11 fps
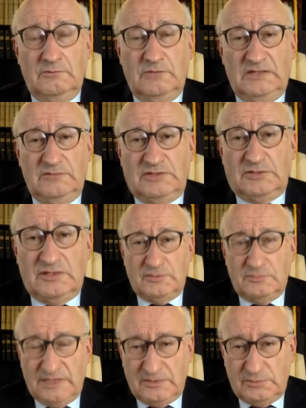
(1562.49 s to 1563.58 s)
We
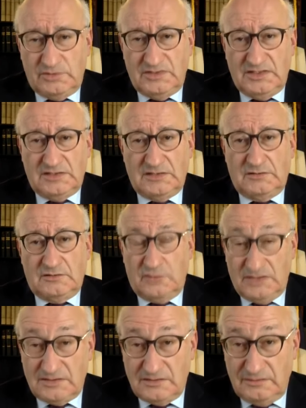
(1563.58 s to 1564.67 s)
to better protect our
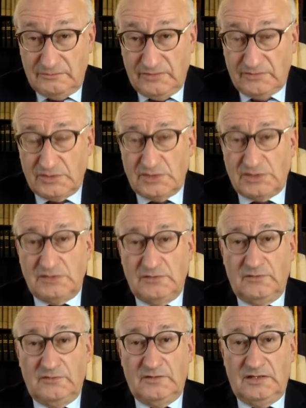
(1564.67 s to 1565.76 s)
critical
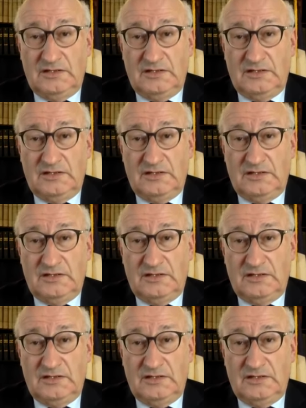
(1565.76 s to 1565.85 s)
infrastructures.